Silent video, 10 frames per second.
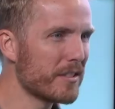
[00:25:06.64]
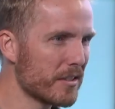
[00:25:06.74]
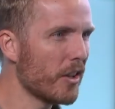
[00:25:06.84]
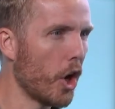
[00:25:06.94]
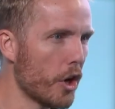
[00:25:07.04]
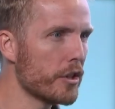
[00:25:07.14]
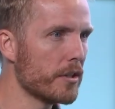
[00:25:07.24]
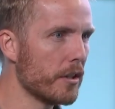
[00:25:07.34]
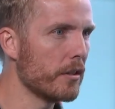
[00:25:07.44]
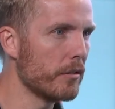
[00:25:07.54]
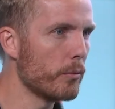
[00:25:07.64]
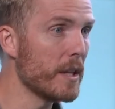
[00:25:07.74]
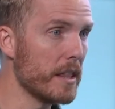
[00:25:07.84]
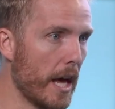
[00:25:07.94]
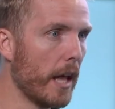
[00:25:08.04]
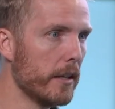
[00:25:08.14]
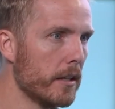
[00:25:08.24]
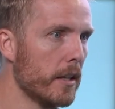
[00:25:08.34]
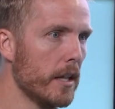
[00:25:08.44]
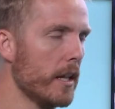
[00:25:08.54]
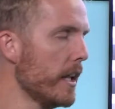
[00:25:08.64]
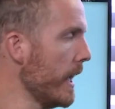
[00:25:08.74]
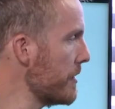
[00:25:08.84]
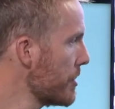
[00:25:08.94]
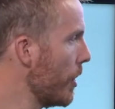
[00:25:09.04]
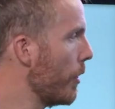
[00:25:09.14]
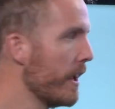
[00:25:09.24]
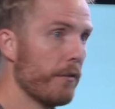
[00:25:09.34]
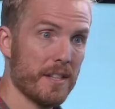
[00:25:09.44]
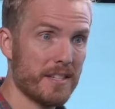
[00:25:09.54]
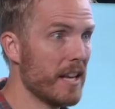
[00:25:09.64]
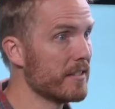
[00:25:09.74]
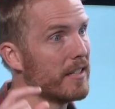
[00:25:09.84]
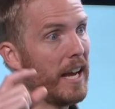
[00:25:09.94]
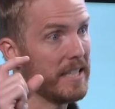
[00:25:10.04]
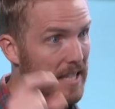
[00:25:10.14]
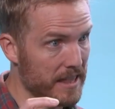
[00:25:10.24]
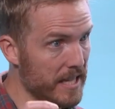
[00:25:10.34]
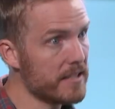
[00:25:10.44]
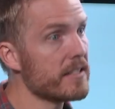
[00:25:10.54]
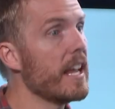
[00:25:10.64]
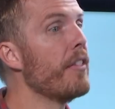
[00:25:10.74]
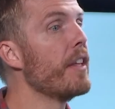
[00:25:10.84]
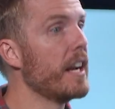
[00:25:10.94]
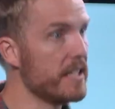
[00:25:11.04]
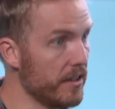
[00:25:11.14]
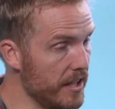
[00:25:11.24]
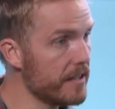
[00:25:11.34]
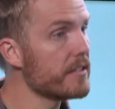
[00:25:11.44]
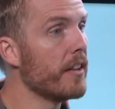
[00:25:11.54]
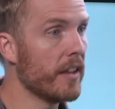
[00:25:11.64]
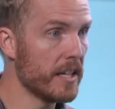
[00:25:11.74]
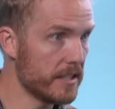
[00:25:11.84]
right. it's hard to read that. Mm-hmm. And so if it says, I did this, and then I did this, and then I